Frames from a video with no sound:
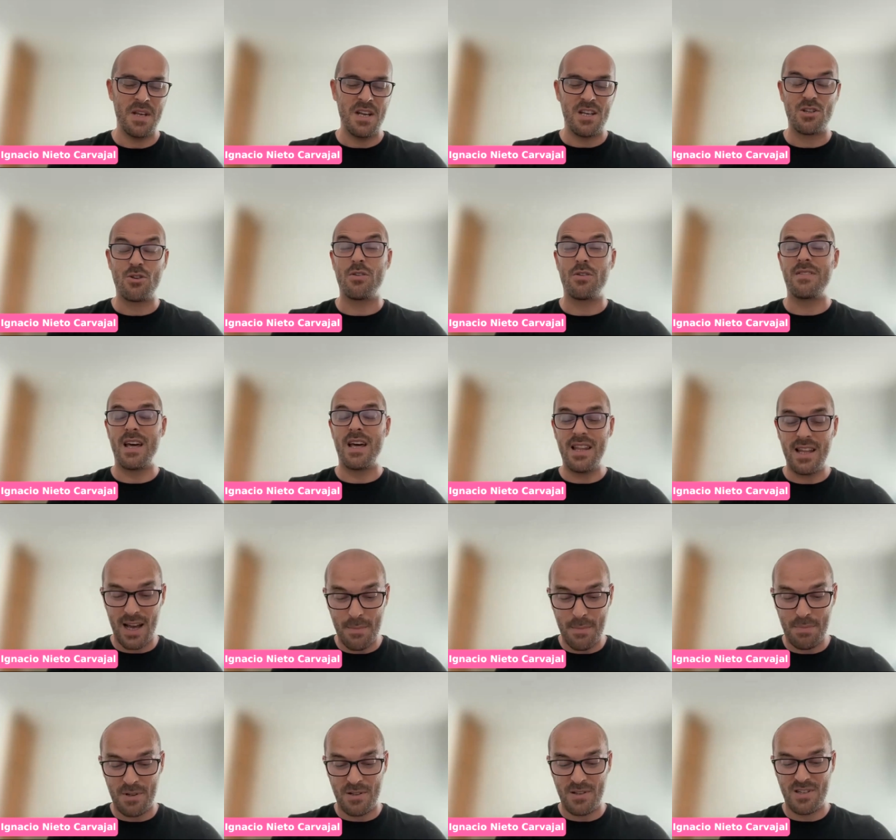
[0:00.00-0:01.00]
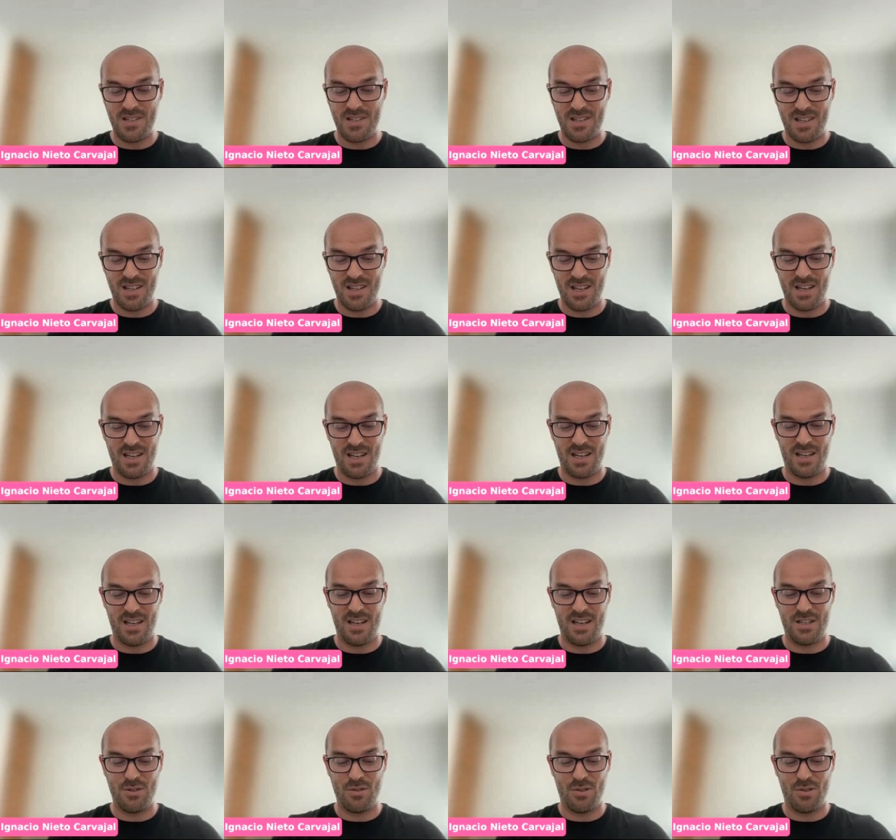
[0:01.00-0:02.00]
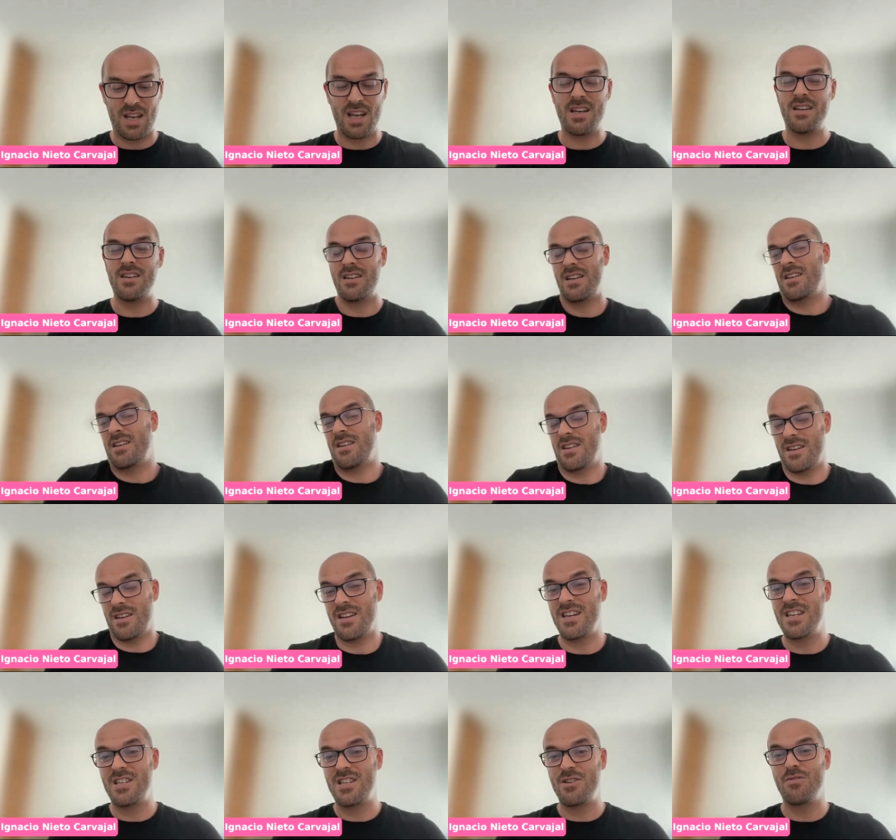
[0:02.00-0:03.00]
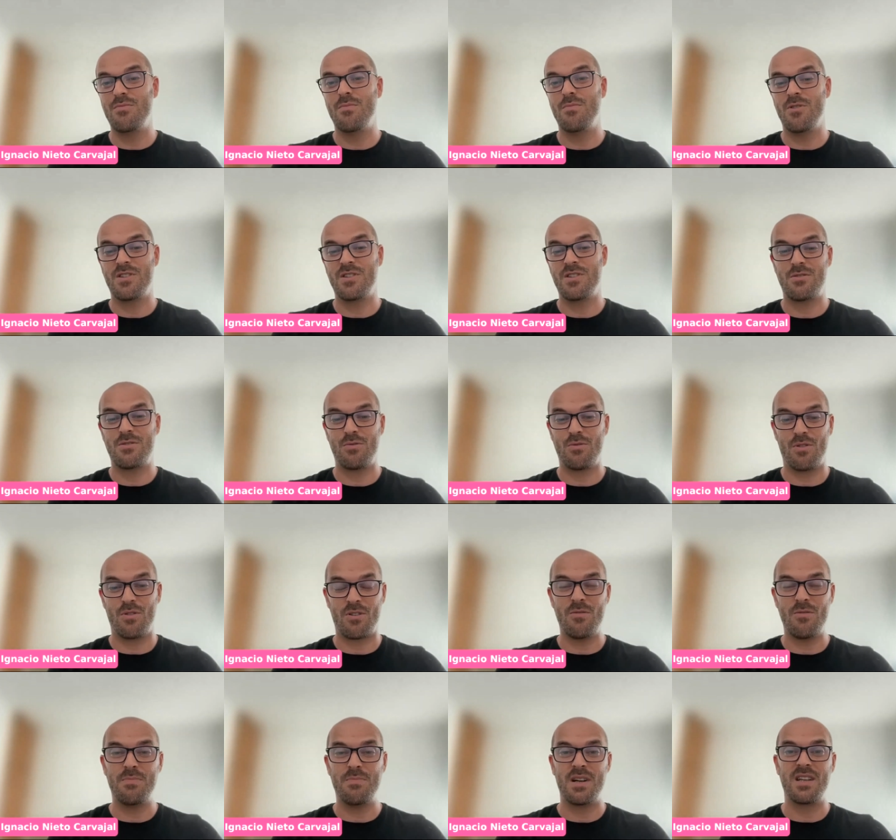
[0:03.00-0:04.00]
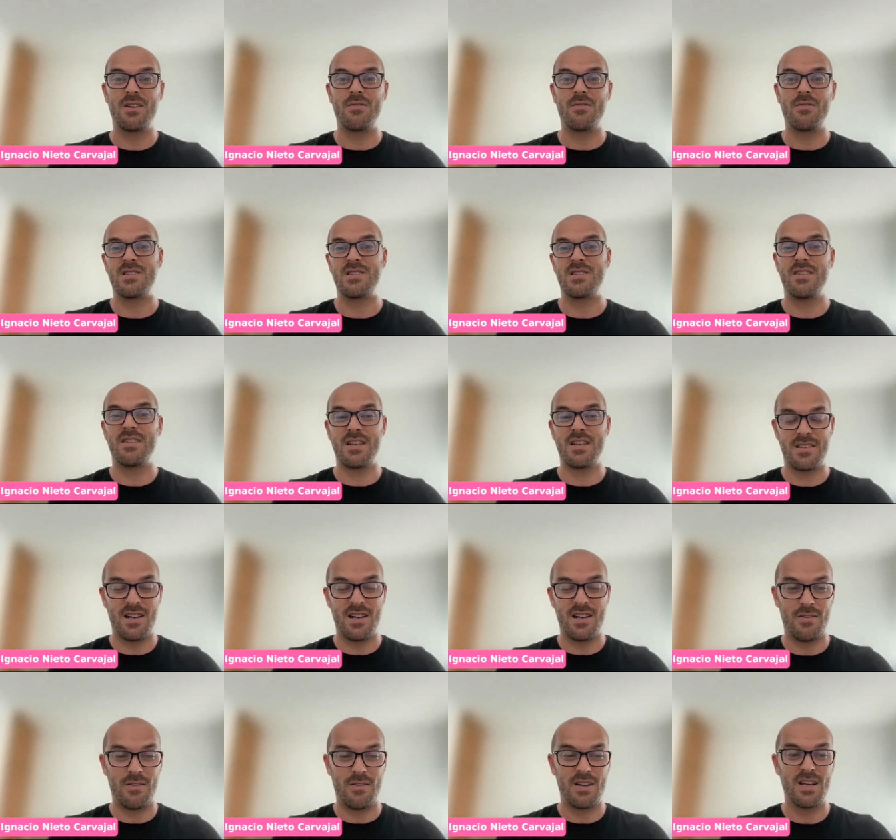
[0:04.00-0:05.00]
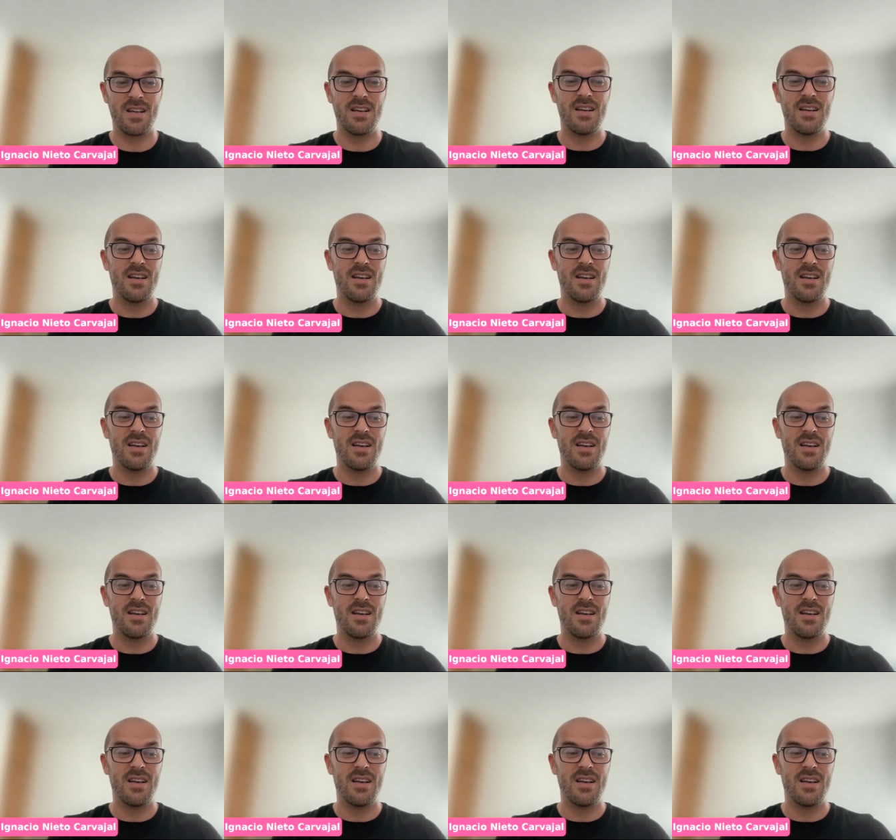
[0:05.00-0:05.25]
So if that happens, you can issue invoices to your company and receive that salary.